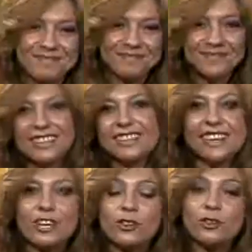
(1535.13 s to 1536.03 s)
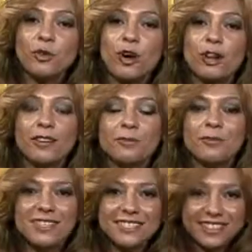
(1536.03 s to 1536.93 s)
And thank you to all, and
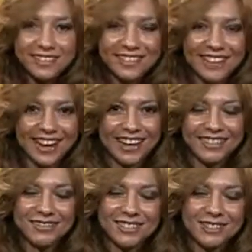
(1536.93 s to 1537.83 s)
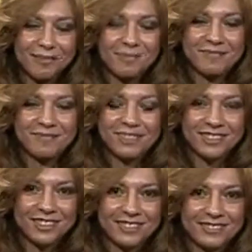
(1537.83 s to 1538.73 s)
please see us again. Please come
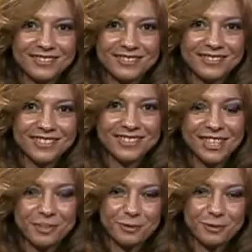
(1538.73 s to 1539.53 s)
and stay tuned.